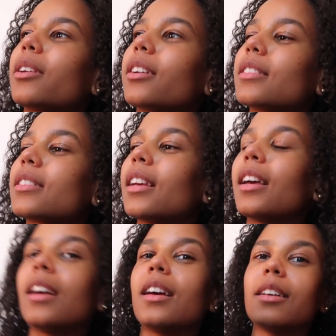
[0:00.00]
because
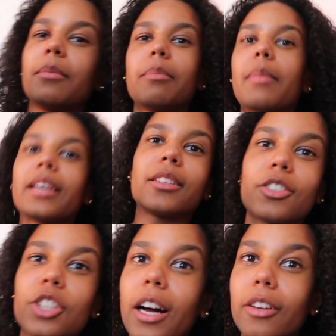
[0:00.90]
my inner
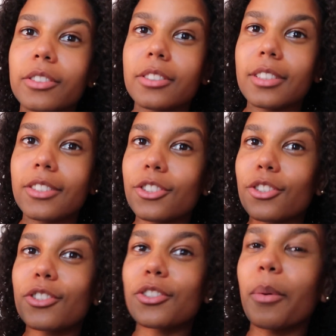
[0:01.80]
child is
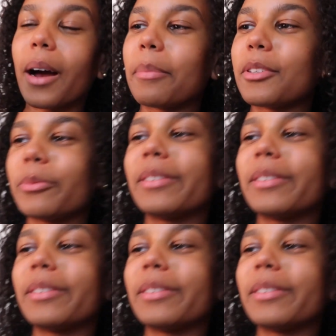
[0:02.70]
just so happy to